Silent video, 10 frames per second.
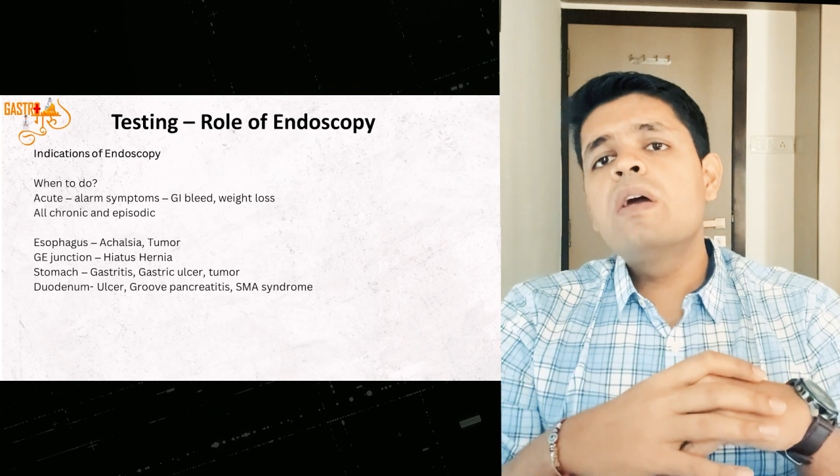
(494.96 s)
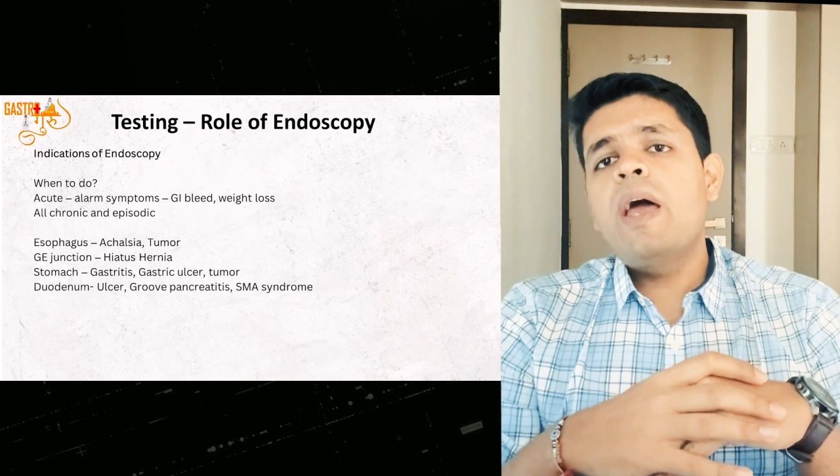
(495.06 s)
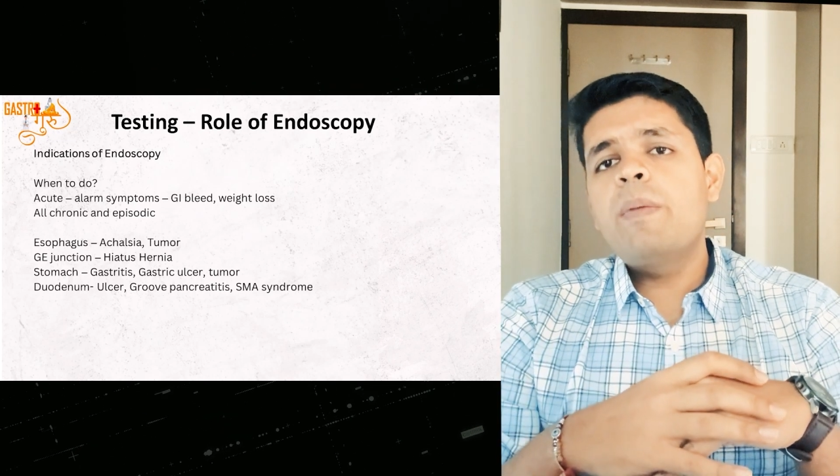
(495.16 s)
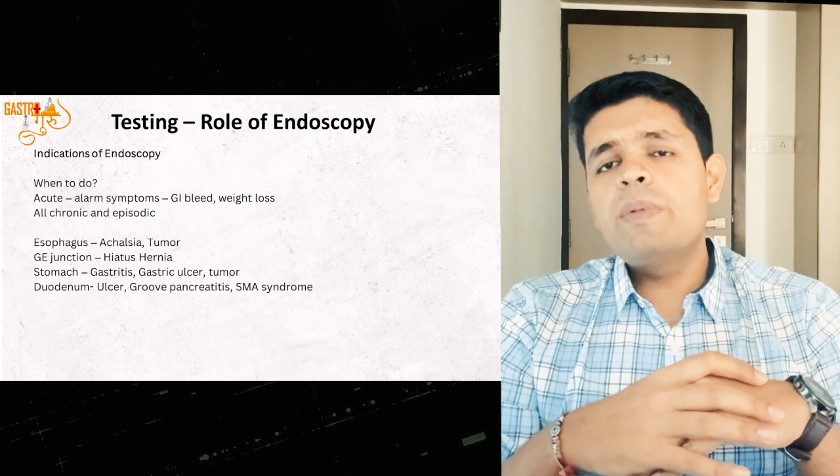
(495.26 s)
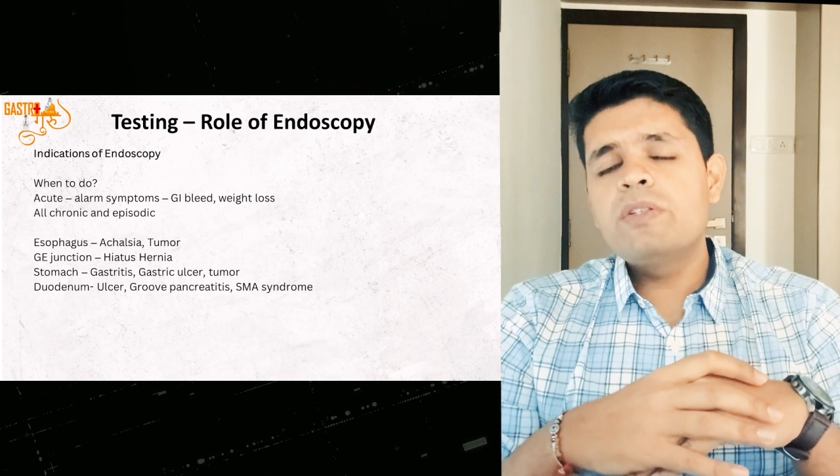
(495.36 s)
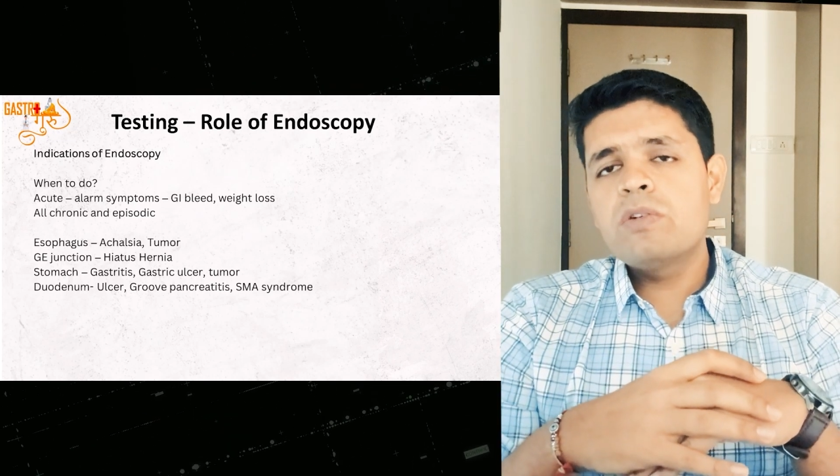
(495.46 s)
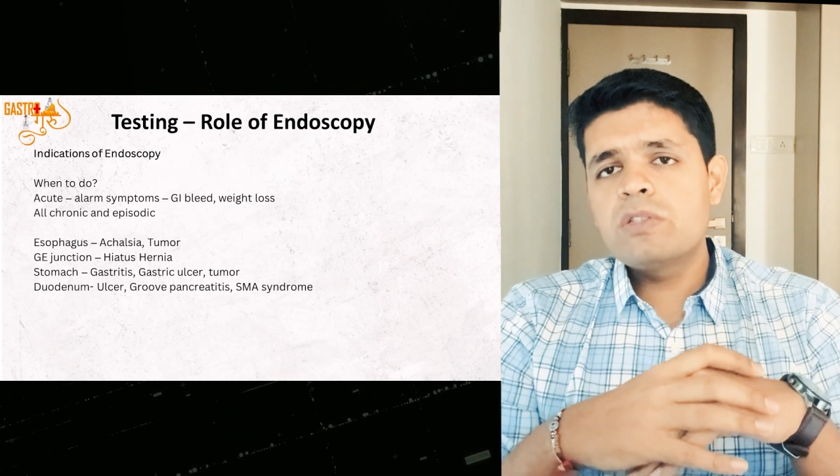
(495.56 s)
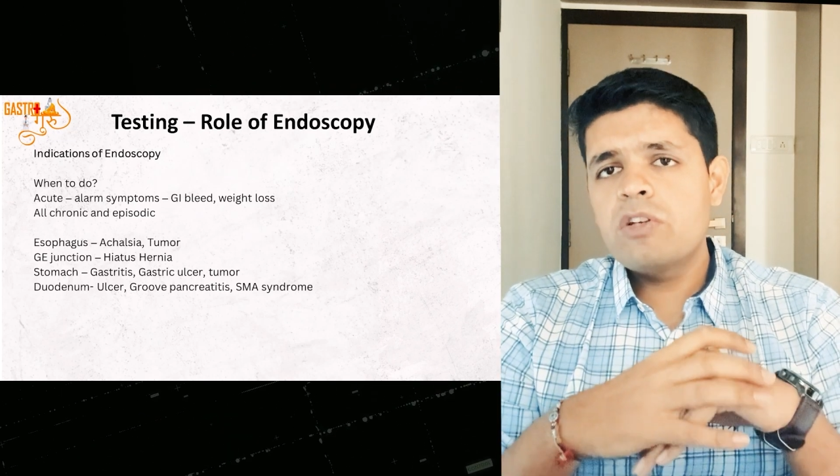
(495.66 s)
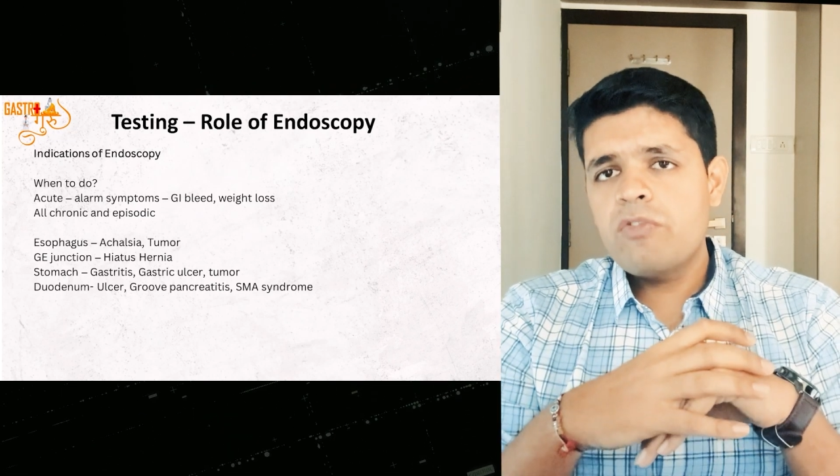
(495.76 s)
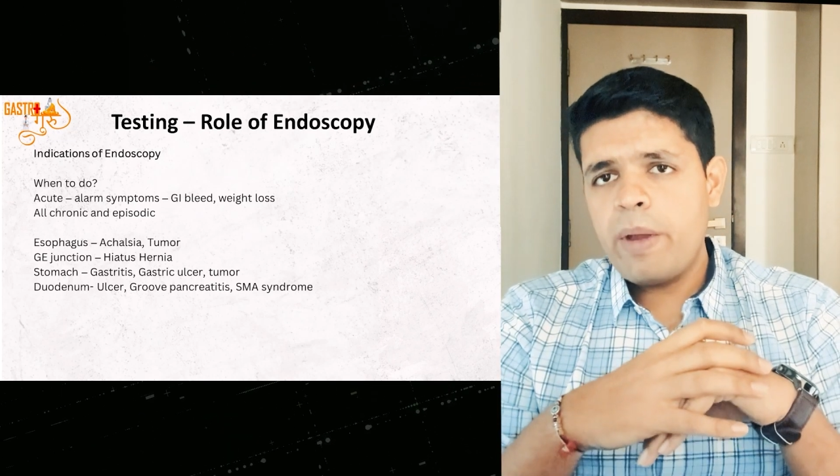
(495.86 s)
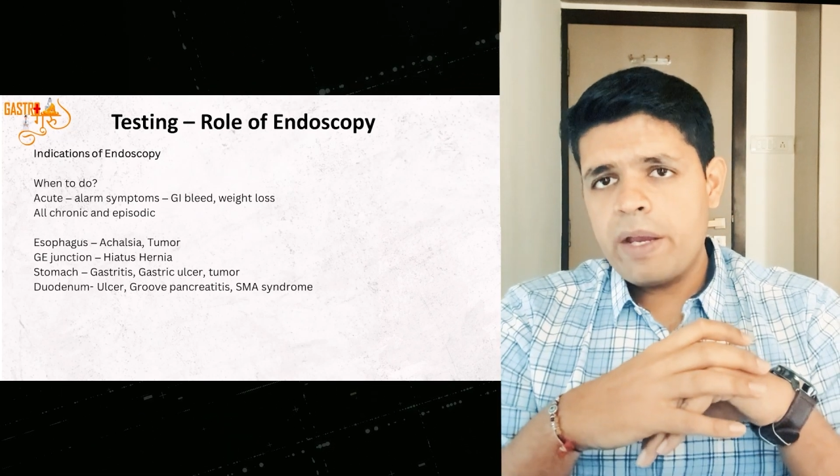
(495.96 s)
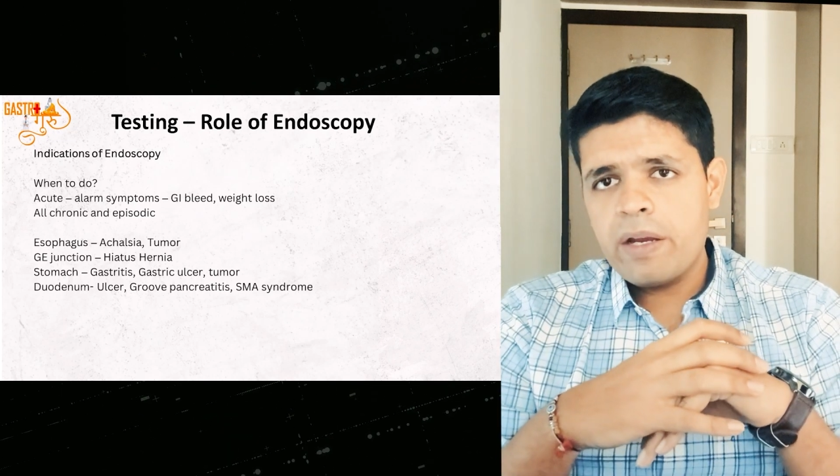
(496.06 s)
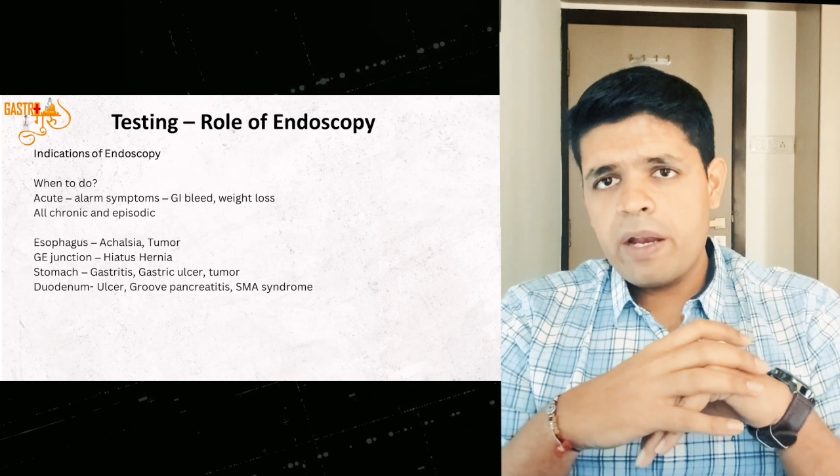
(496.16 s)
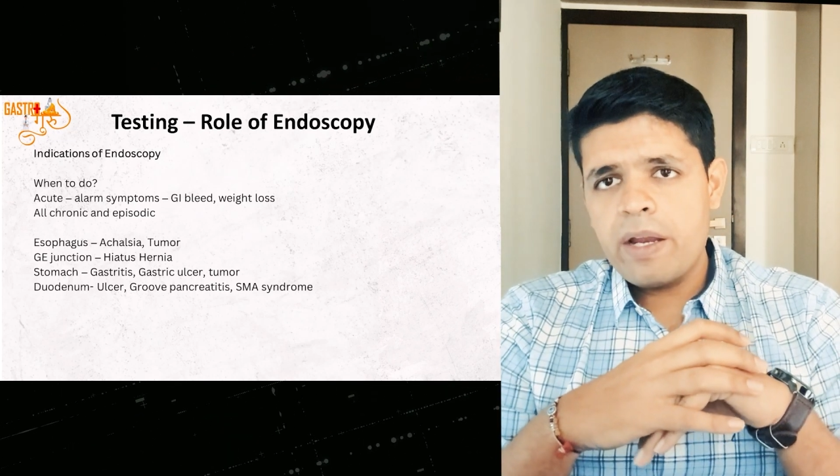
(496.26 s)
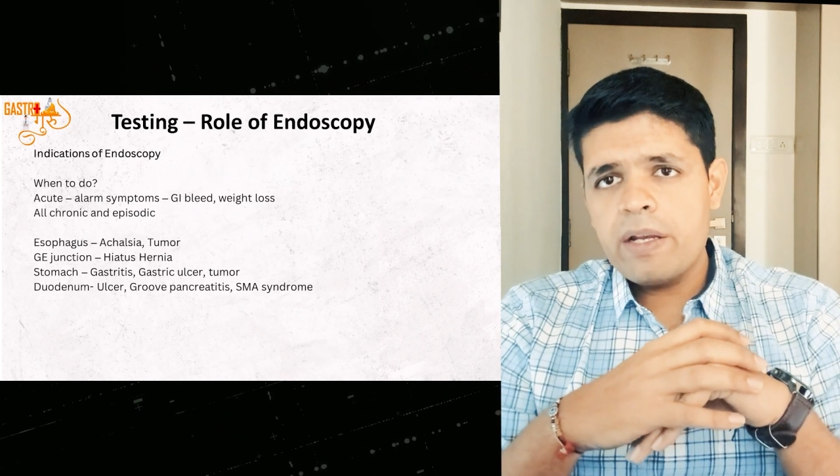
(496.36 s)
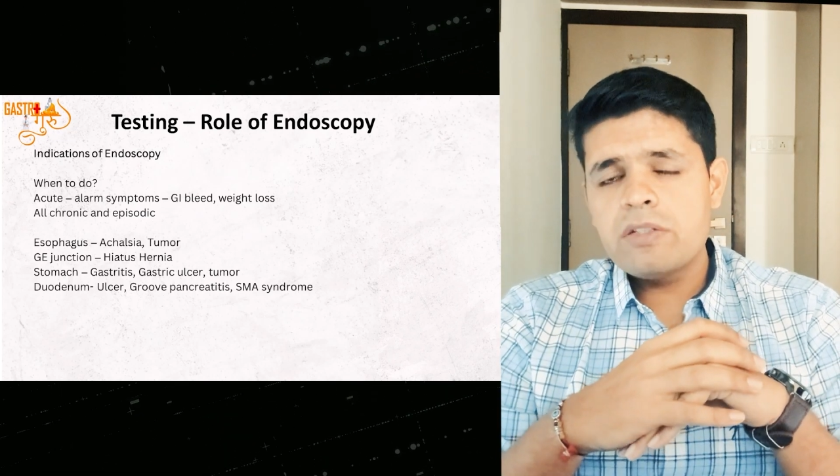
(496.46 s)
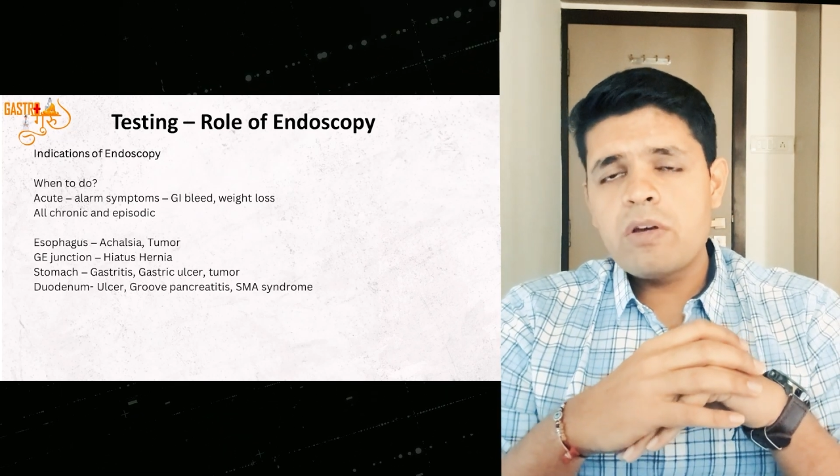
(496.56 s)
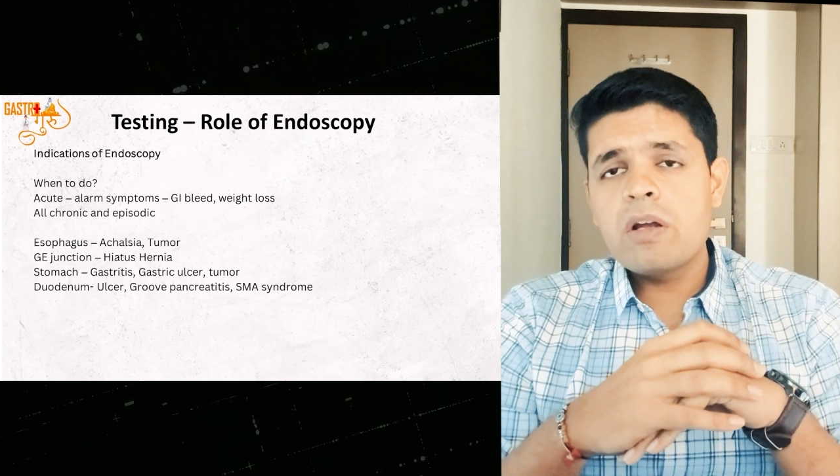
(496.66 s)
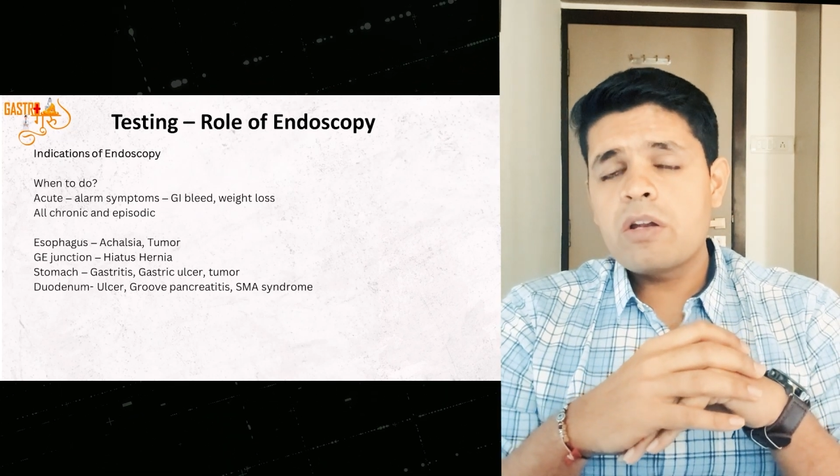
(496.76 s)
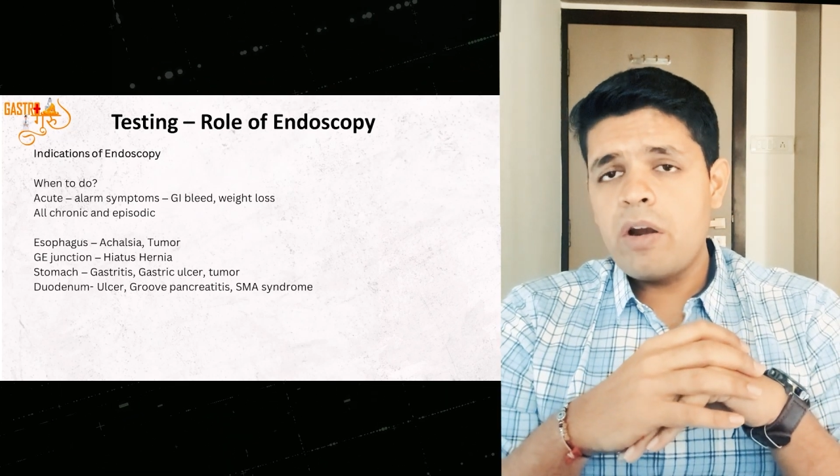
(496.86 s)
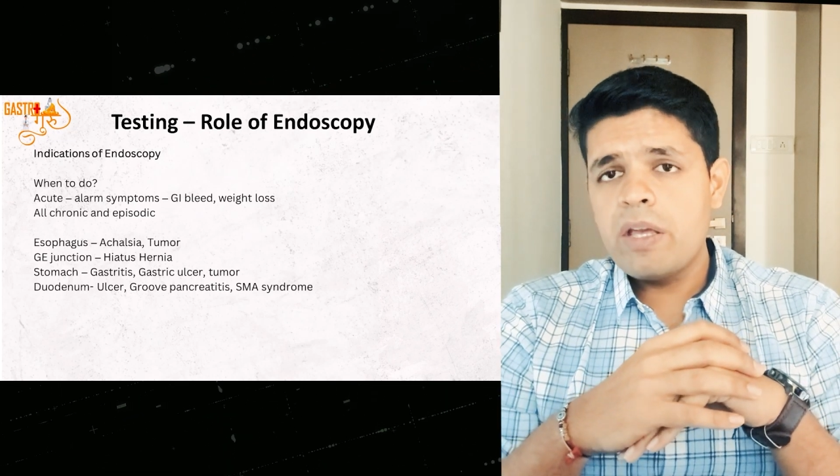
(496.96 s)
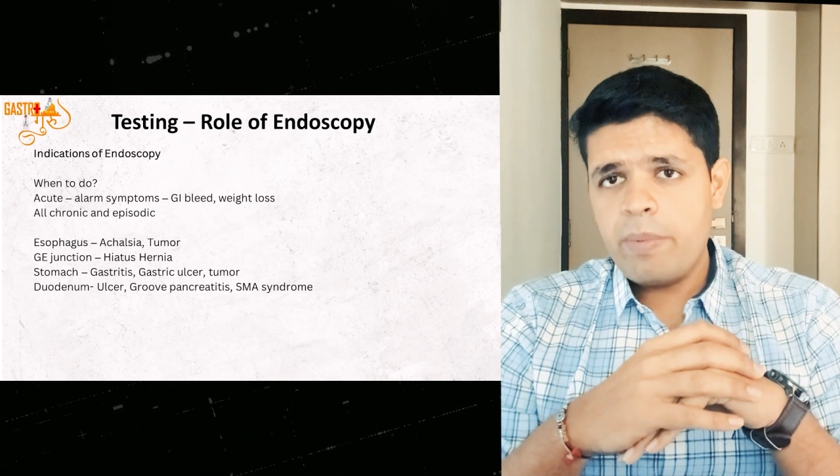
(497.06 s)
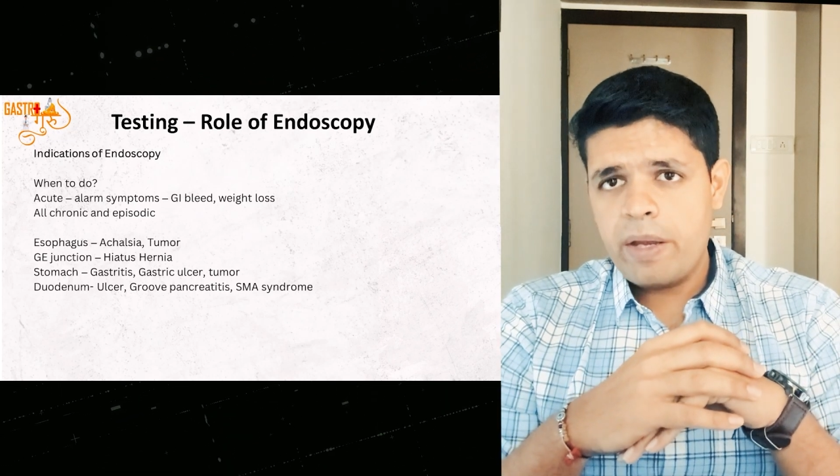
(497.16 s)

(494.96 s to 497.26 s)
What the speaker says: episodes of pancreatitis or a chronic